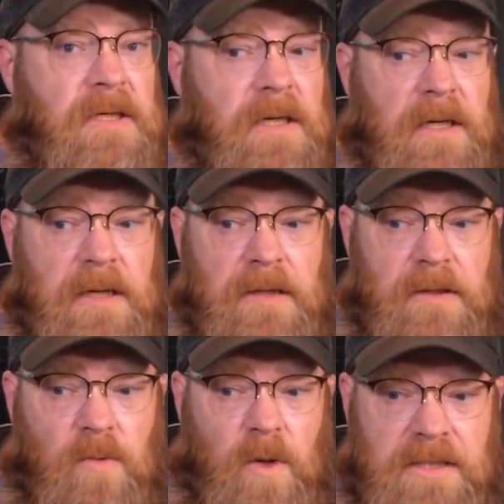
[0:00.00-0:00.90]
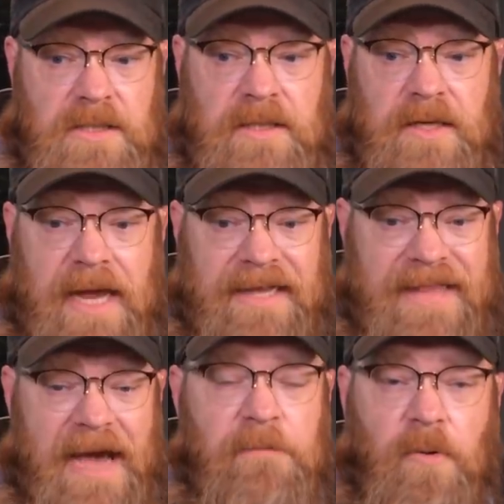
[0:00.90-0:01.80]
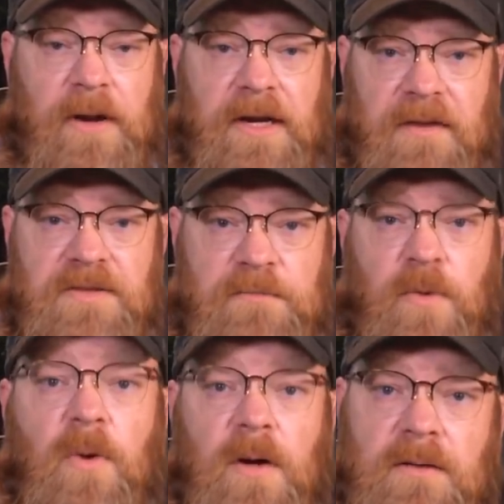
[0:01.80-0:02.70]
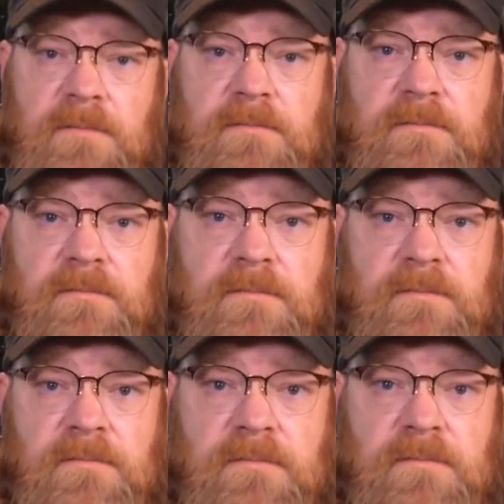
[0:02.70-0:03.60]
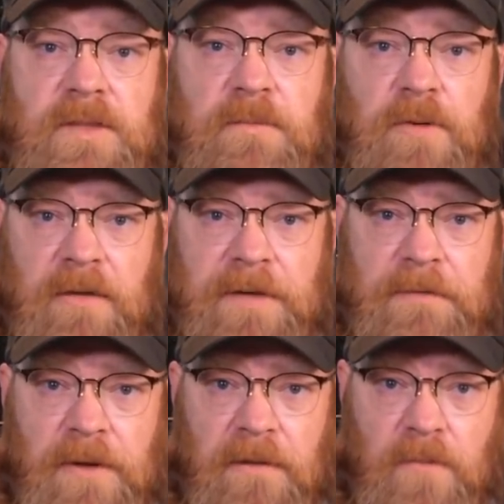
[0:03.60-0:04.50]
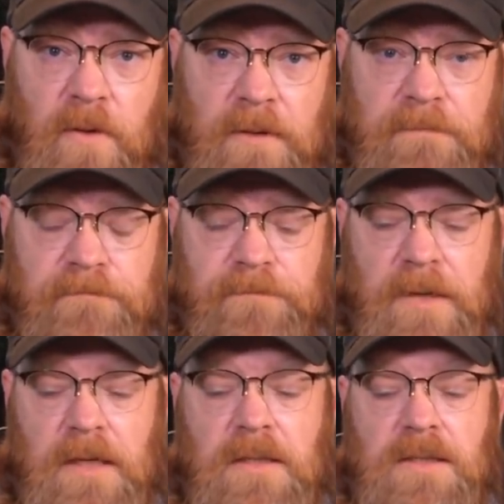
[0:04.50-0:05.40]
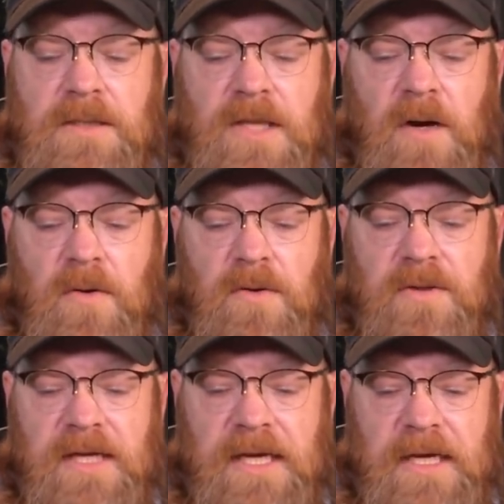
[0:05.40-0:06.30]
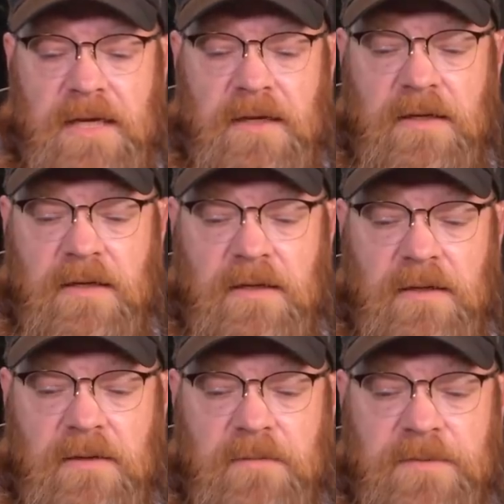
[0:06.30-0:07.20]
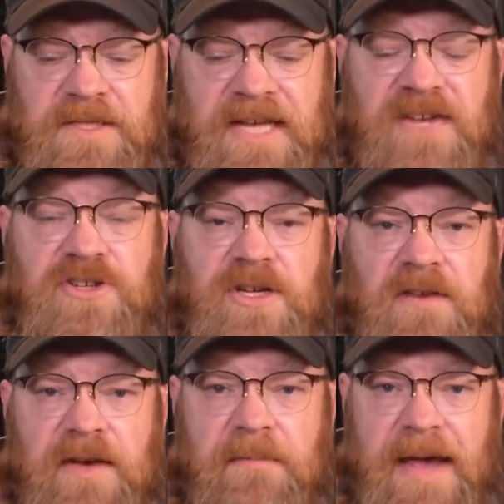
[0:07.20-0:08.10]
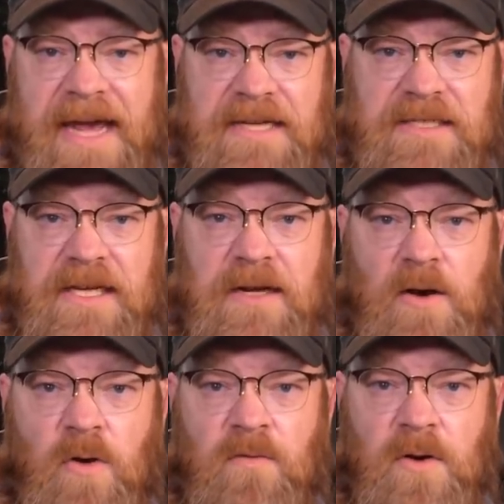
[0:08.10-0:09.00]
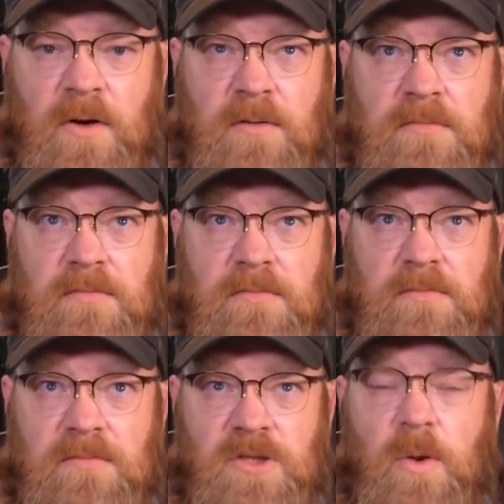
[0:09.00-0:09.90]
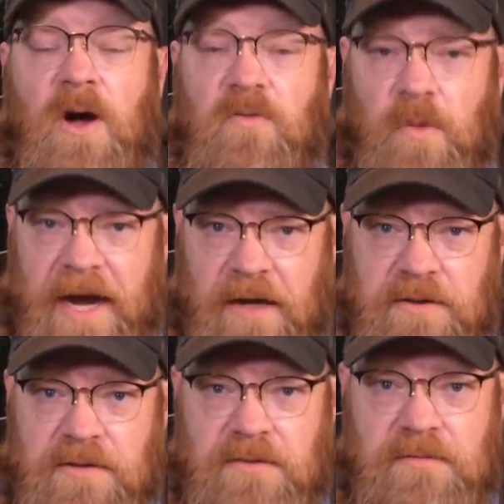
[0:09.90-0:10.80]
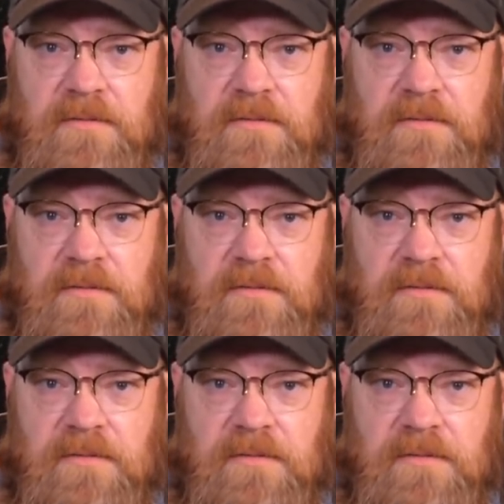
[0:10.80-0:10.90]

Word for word: uh, there wasn't at that point enough support to bring people on board. So the uh, possession of a magazine over 12 rounds